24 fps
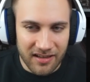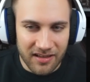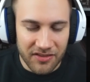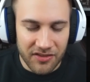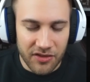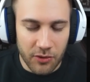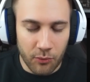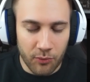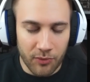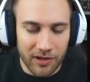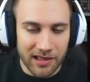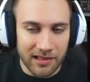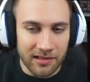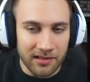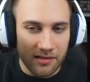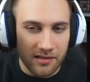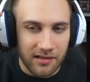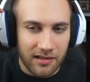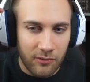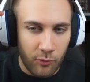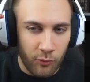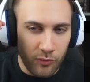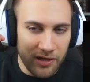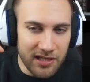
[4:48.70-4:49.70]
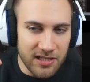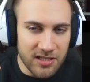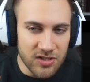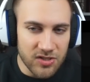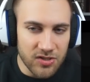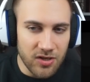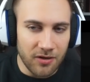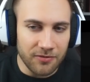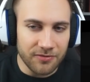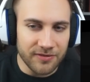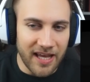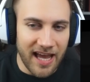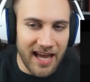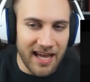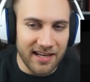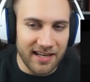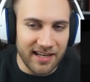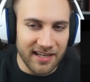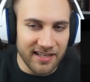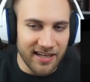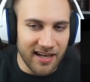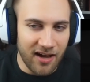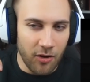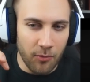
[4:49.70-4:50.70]
the real, really soft
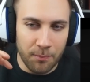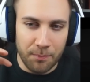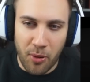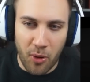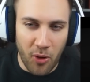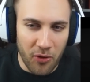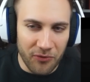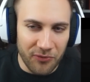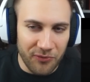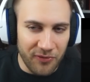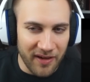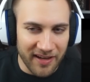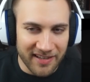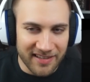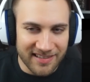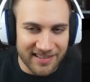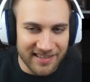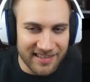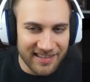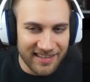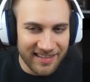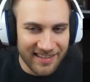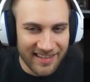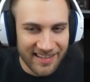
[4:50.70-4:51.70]
ending now. Perfect.